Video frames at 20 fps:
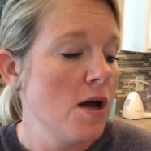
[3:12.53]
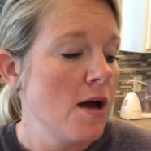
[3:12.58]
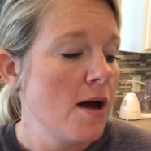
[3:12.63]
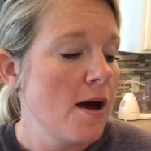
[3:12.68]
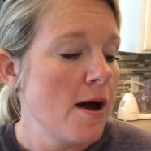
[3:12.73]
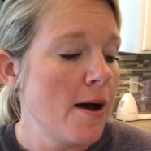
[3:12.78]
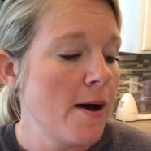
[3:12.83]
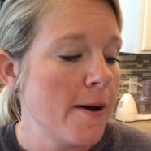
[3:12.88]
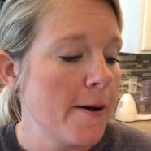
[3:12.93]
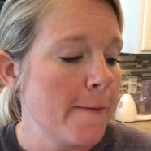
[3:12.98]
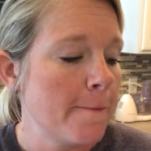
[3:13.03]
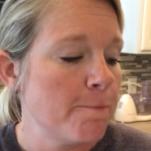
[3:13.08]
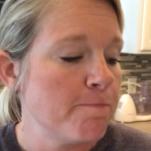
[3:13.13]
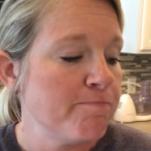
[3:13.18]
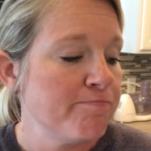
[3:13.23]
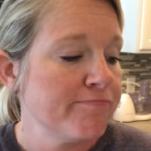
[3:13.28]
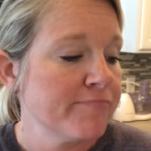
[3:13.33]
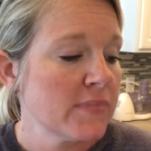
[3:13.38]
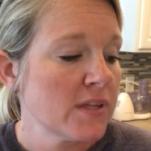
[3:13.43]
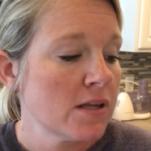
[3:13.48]

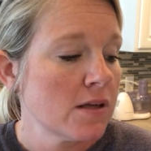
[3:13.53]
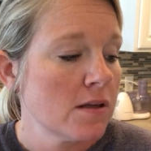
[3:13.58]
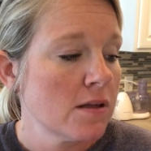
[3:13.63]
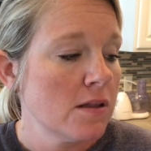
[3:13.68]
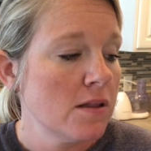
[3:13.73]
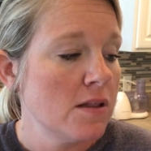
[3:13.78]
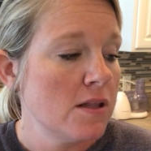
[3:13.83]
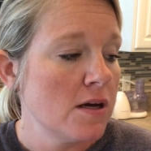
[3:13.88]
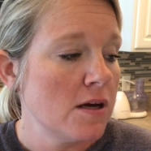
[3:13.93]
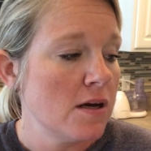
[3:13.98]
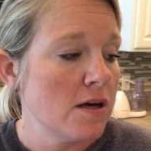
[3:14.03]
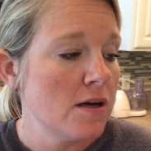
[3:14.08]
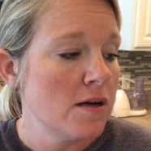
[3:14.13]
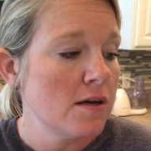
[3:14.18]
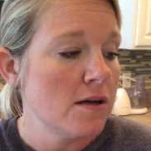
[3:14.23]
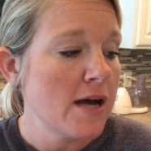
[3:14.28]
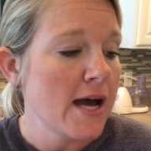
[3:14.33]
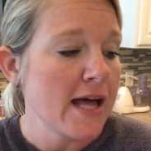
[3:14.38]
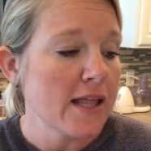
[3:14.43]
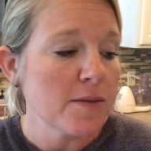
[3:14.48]
The
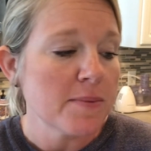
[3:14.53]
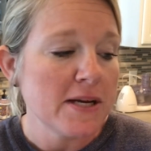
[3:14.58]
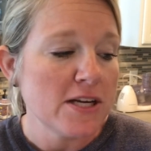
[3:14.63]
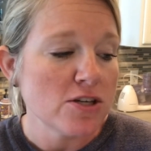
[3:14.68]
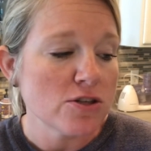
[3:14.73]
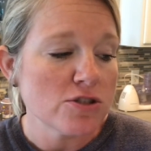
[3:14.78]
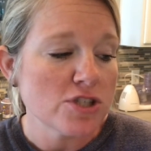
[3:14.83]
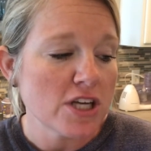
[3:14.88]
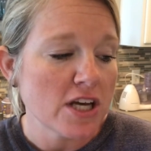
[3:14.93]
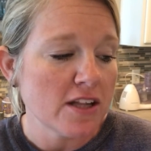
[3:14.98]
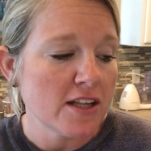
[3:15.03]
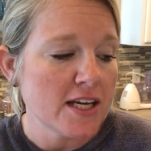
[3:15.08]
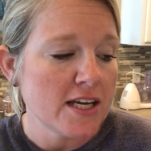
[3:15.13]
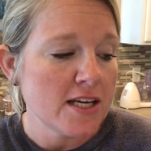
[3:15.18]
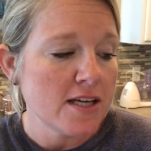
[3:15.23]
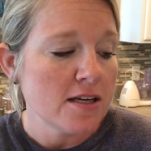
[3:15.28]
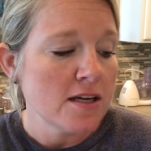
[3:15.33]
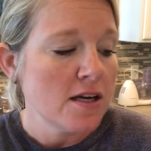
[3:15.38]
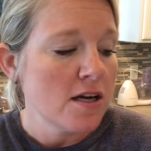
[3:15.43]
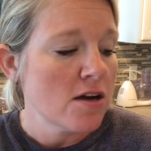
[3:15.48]
jalapeno
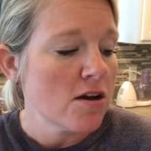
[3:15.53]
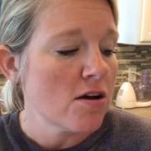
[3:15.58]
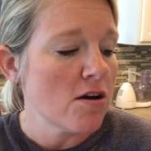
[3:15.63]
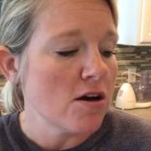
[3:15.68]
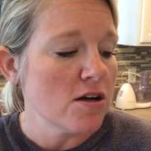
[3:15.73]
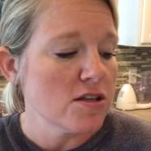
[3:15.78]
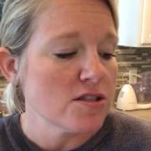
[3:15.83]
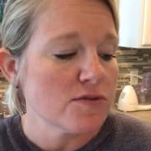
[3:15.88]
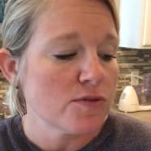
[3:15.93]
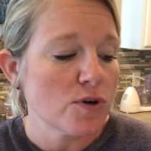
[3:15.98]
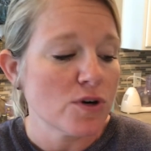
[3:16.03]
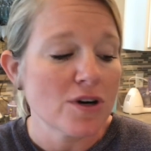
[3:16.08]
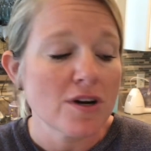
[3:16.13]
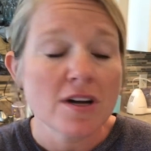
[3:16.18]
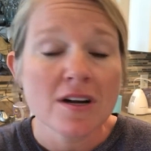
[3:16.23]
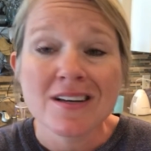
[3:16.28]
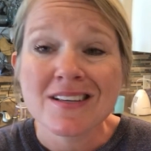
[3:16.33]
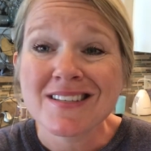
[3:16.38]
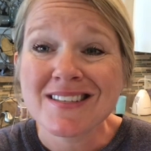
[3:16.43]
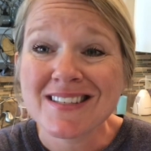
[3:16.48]
jelly calls for
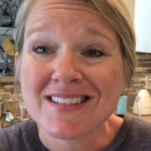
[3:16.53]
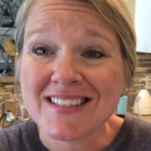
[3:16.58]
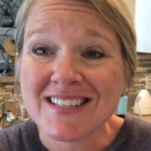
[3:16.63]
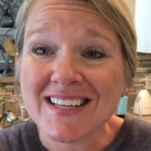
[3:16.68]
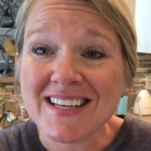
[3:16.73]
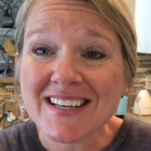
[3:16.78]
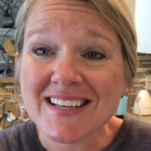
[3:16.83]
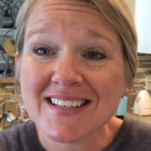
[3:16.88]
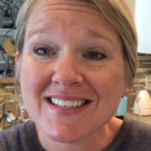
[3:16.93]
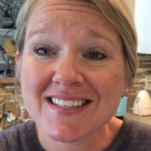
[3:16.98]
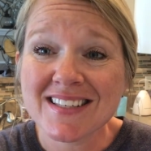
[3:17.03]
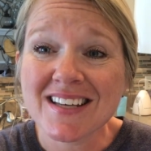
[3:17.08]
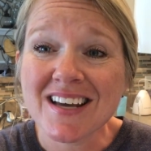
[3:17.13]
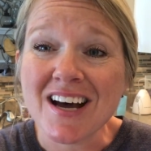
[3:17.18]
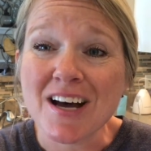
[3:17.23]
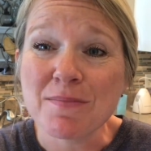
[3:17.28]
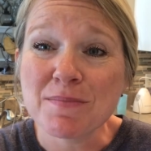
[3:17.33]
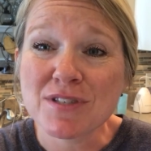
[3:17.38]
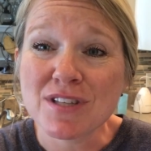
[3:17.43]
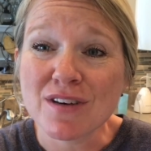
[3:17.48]
6
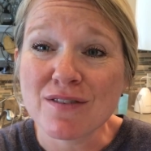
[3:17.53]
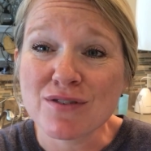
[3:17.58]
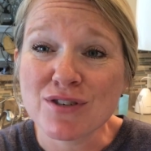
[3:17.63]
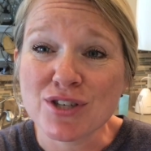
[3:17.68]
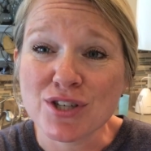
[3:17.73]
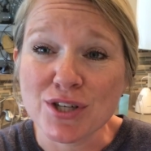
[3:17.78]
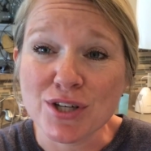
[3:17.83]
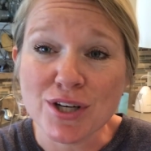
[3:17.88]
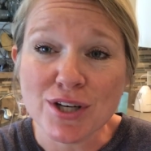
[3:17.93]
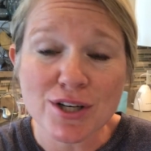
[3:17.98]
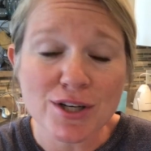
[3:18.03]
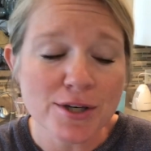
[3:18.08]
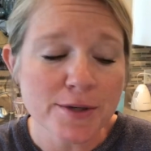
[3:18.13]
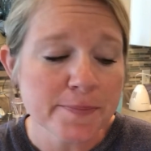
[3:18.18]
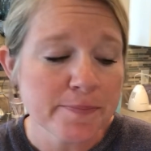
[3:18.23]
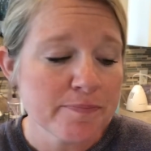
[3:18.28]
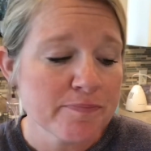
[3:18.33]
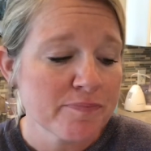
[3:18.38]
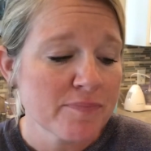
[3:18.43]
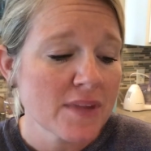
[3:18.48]
cups of sugar,
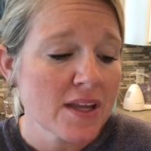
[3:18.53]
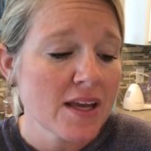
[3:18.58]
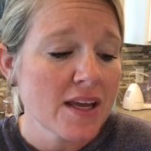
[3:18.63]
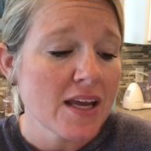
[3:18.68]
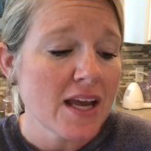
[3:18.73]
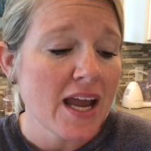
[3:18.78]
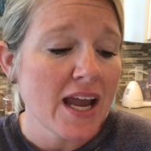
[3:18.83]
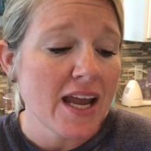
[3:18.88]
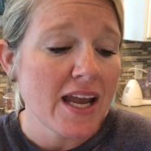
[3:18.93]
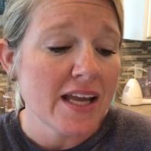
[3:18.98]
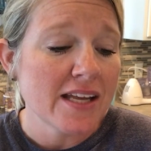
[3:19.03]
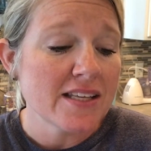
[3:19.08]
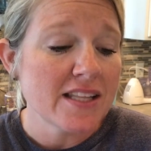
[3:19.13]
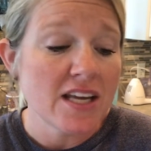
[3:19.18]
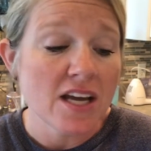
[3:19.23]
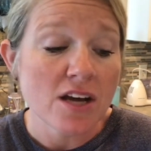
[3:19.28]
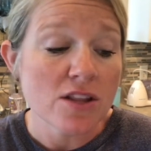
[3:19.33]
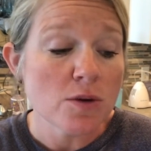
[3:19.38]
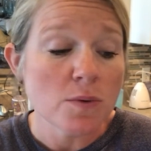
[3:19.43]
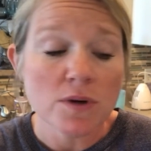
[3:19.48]
and the
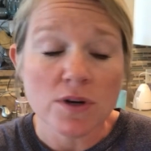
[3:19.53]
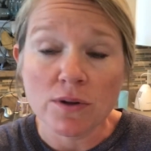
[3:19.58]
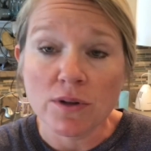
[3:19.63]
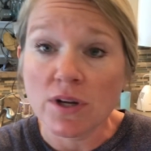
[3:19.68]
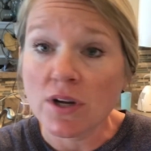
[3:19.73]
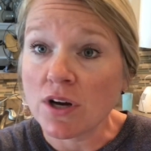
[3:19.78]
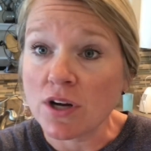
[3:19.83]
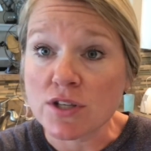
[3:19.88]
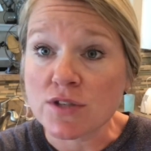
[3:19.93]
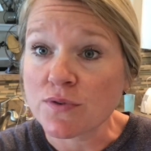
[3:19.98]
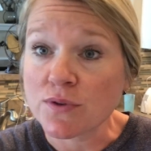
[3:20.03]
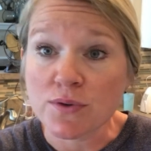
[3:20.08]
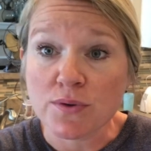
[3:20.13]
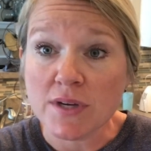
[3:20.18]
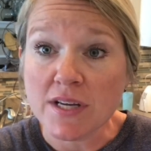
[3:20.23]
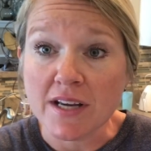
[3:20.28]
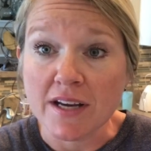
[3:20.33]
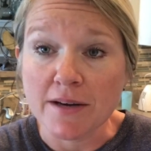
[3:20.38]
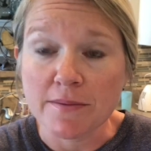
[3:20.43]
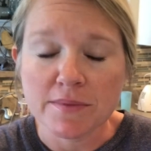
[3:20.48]
other one only calls for 3
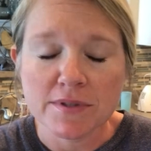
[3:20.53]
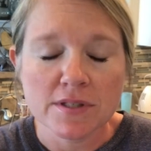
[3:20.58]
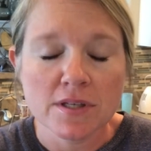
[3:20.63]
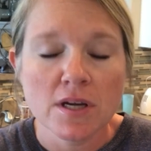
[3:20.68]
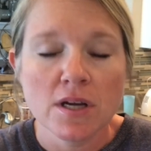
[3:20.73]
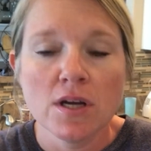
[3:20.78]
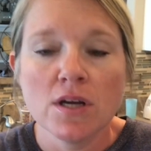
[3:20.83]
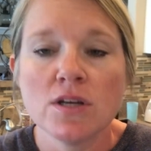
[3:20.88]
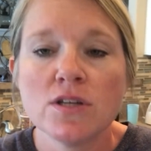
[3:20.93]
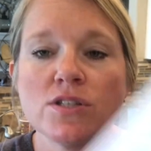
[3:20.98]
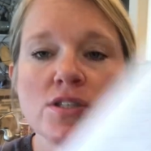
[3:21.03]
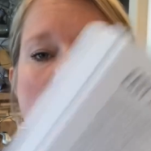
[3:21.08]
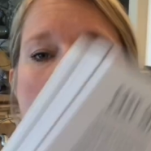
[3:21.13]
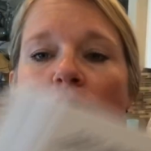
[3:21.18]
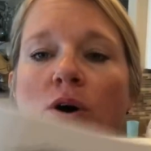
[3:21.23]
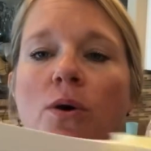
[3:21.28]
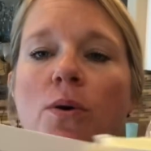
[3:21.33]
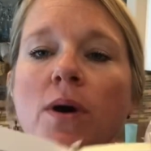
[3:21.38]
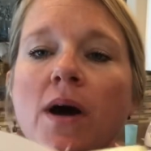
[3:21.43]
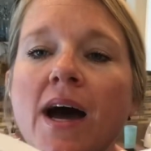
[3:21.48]
cups.
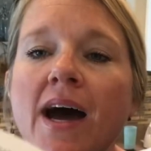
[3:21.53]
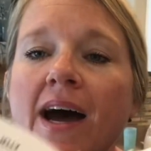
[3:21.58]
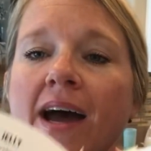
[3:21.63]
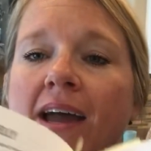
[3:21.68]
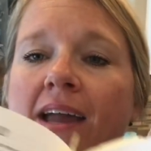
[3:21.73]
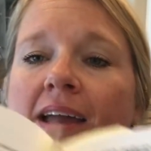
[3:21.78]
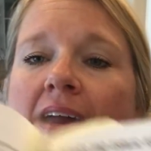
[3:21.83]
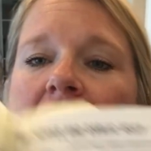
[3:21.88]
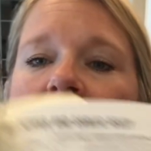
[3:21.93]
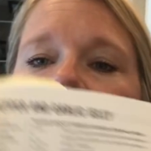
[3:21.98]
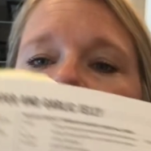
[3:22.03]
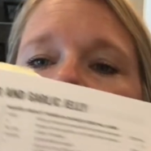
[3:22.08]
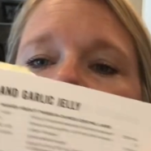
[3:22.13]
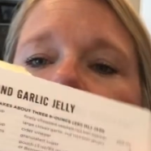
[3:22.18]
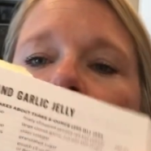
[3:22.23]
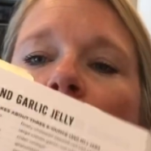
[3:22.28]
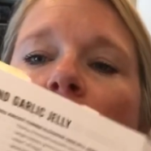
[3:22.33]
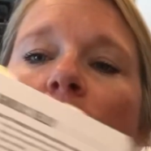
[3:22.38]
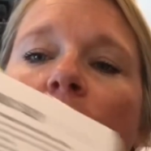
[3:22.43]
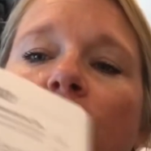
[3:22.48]
So I have
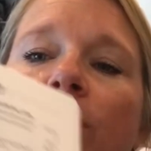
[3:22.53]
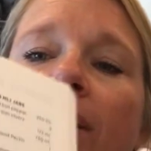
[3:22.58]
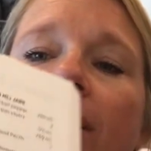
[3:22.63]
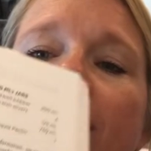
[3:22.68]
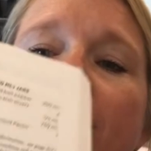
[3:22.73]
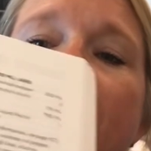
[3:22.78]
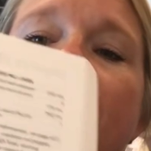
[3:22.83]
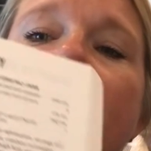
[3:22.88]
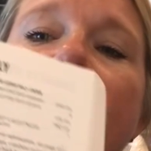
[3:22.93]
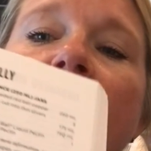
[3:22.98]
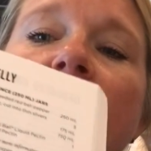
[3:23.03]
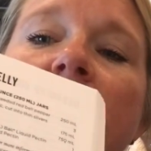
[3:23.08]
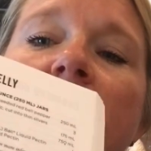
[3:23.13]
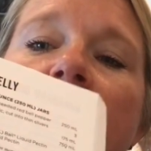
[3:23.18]
written down